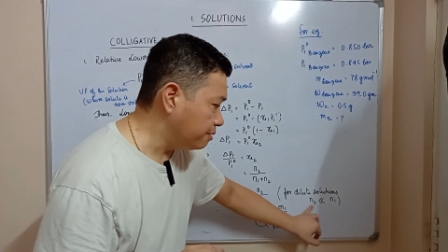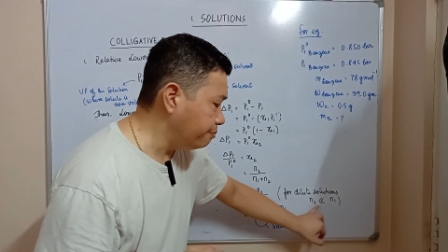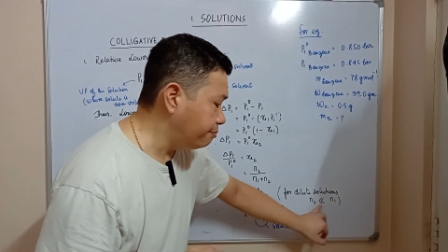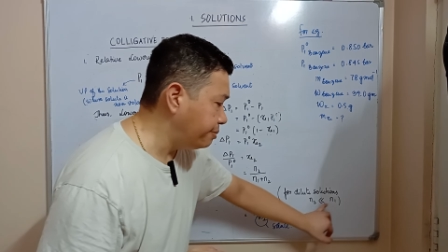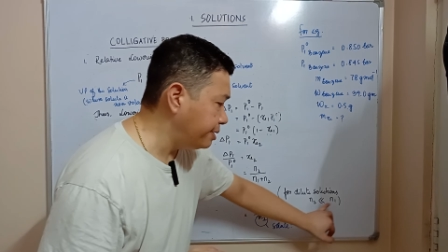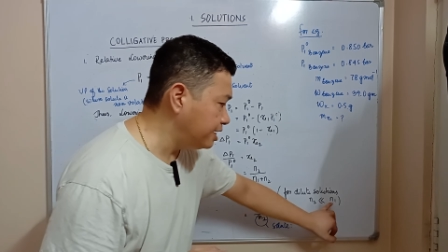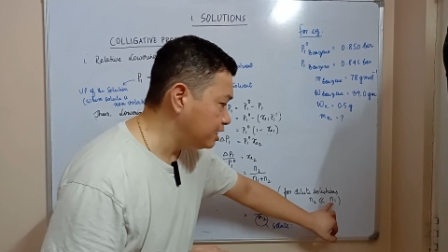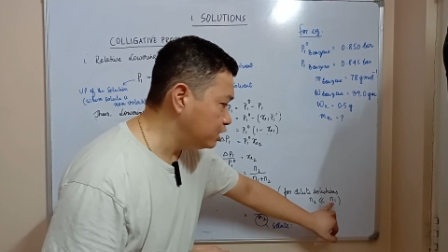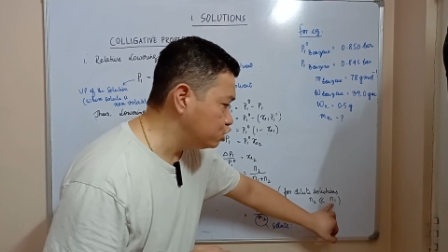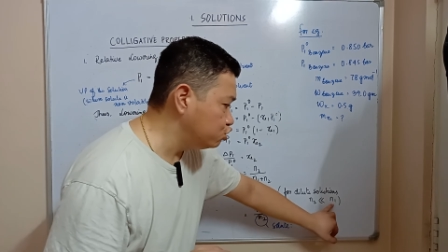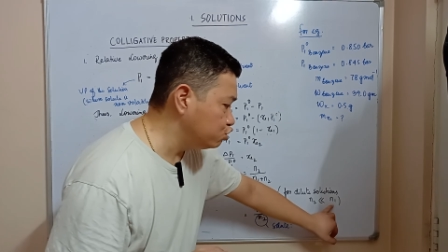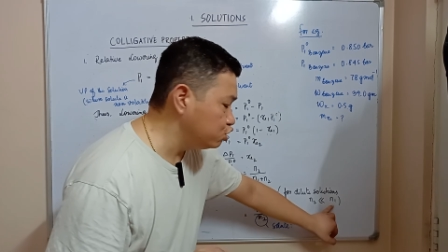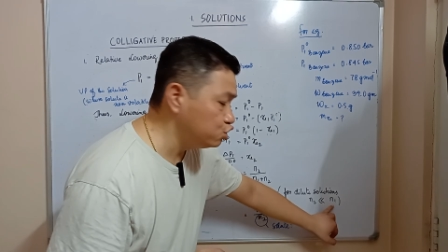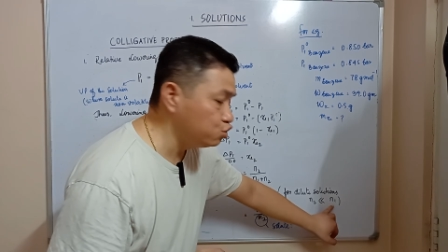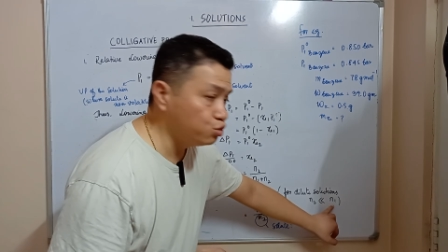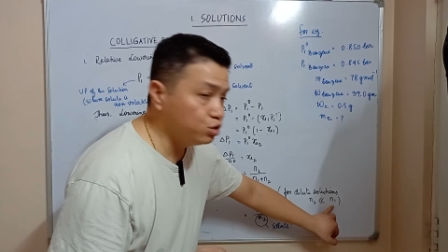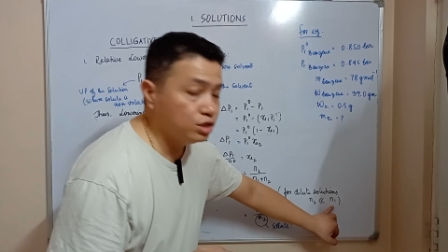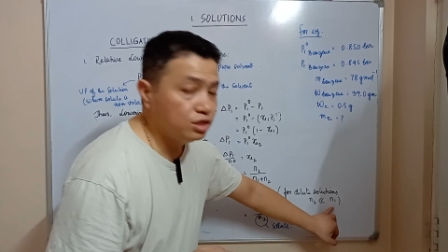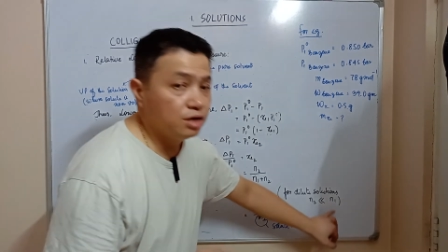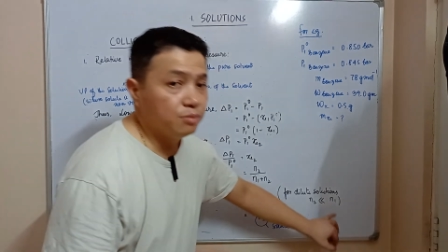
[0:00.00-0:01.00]
compared to
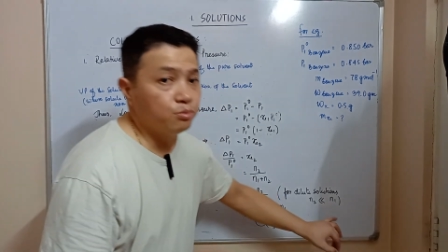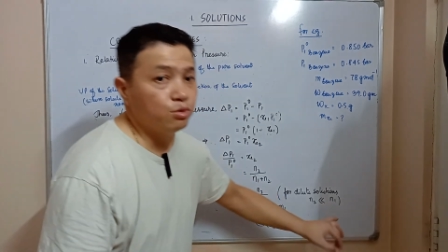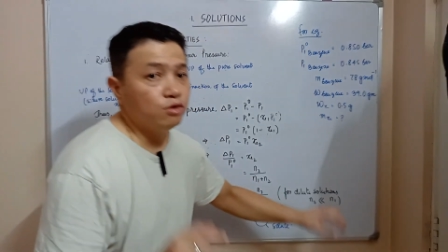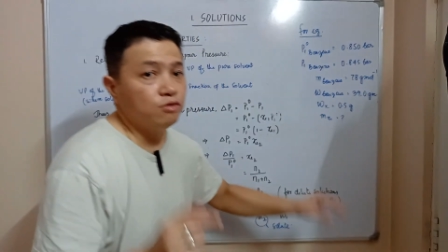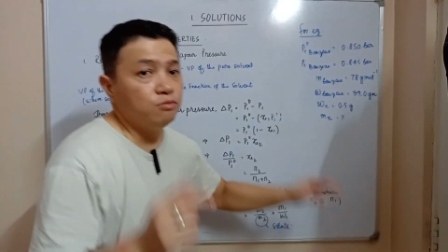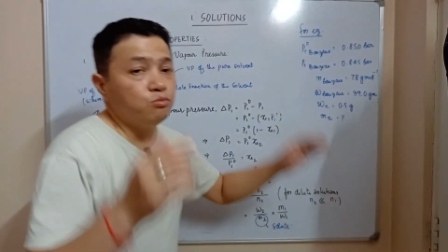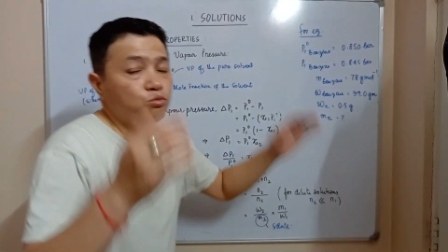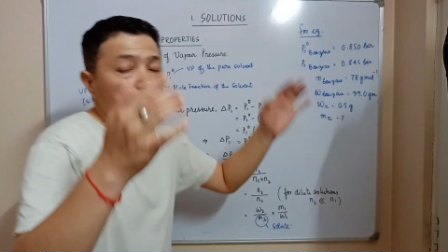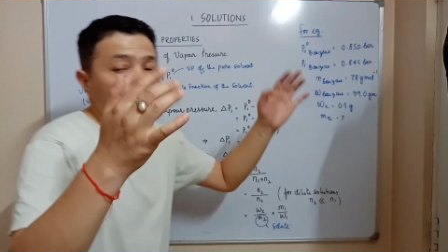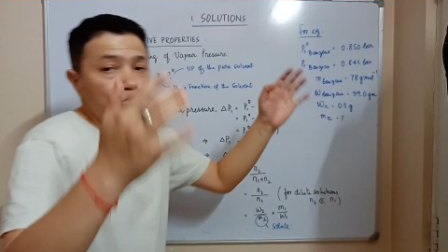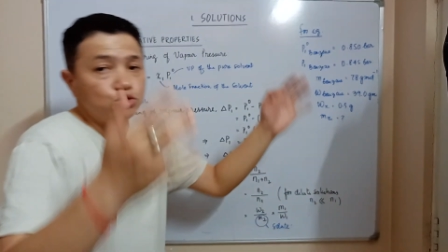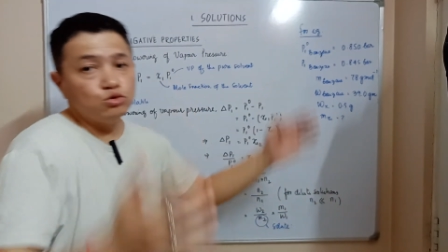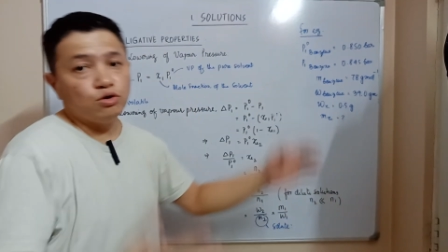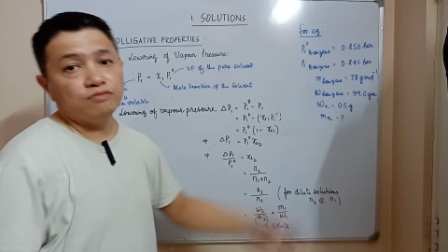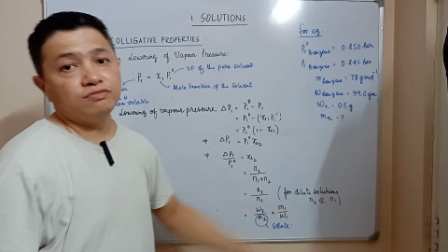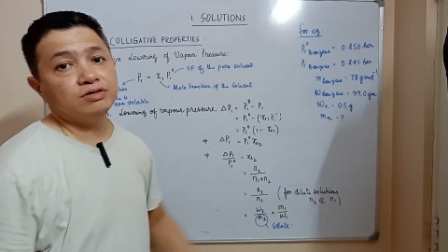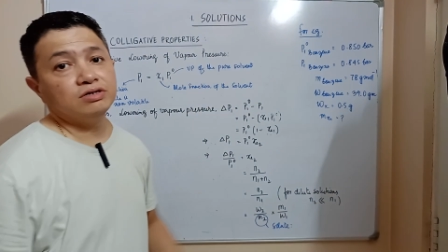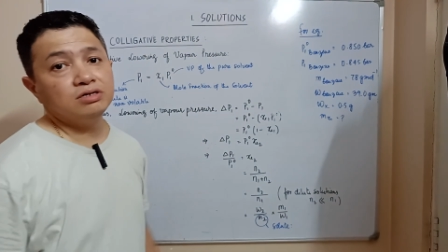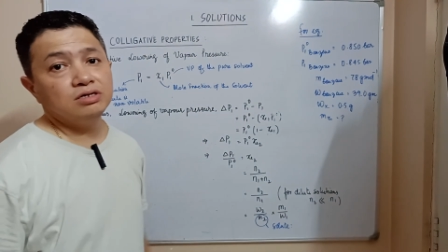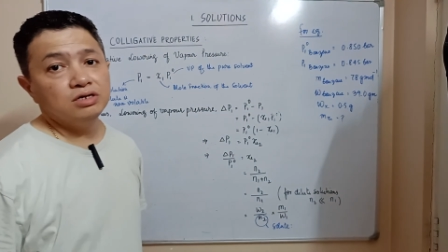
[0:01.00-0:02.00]
the total number of moles
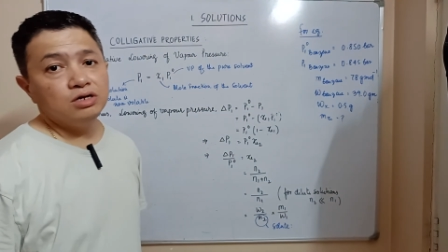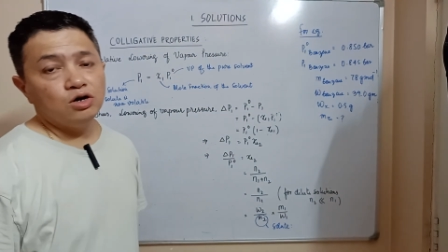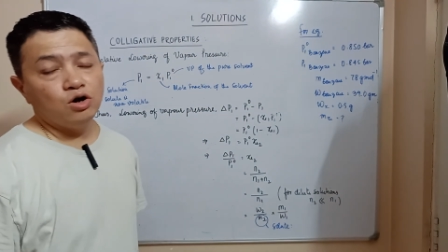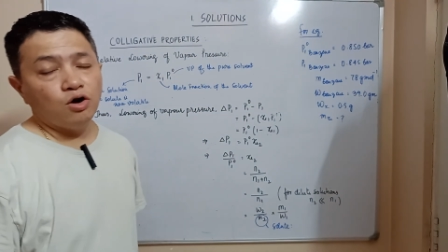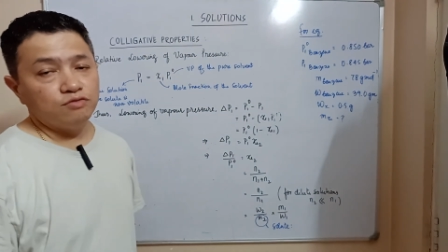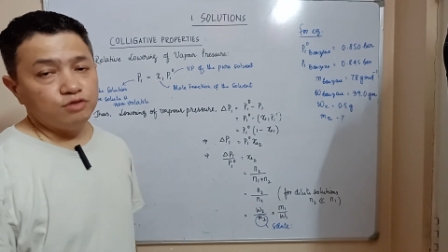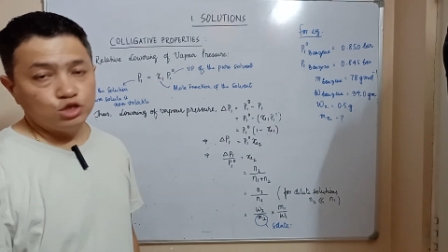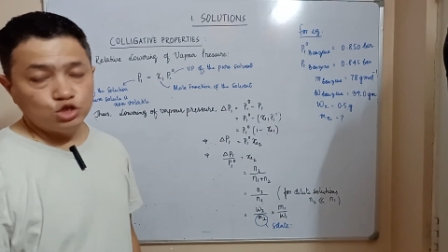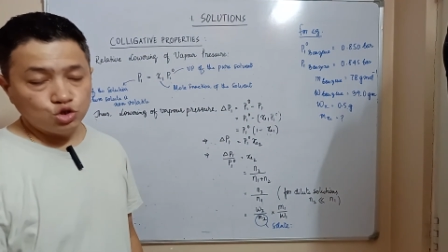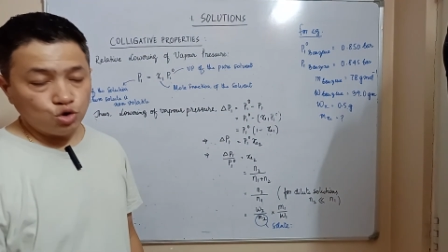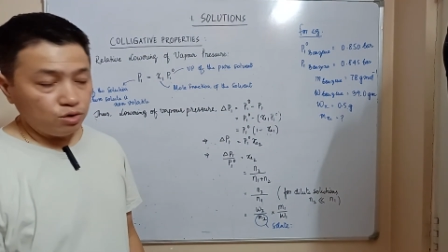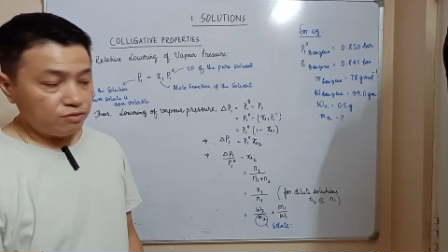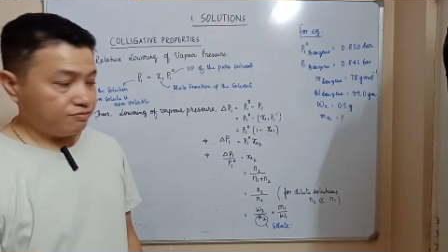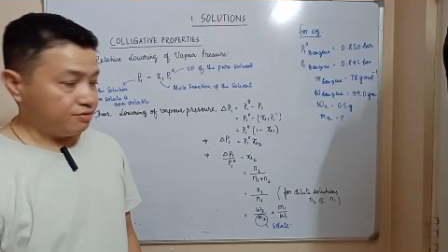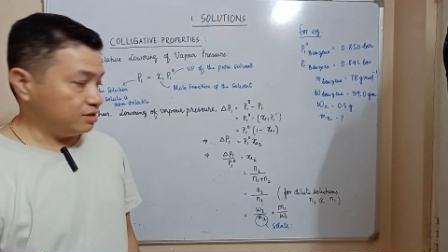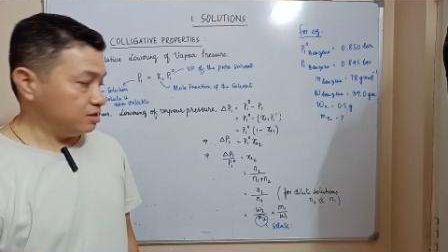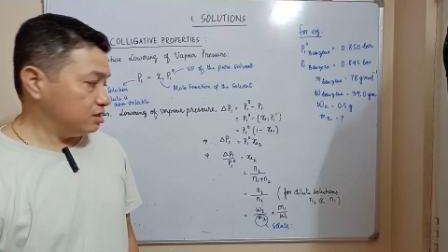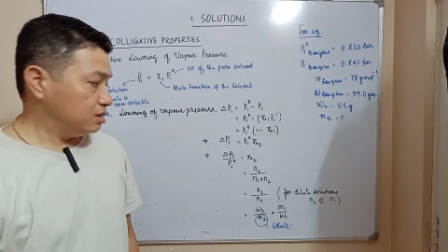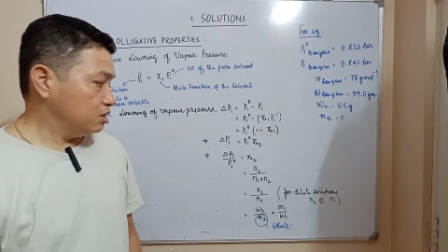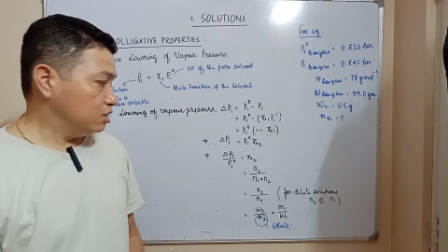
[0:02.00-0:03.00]
of the
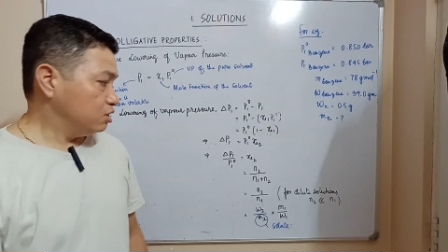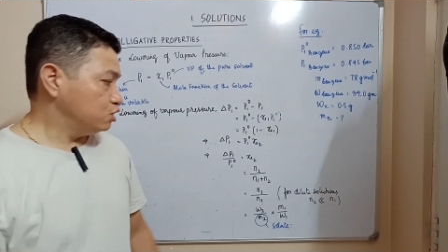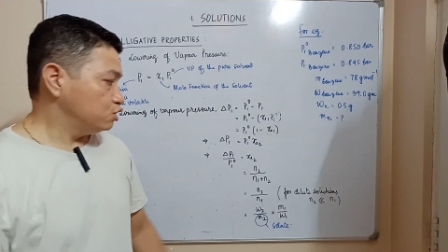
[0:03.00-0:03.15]
solvent.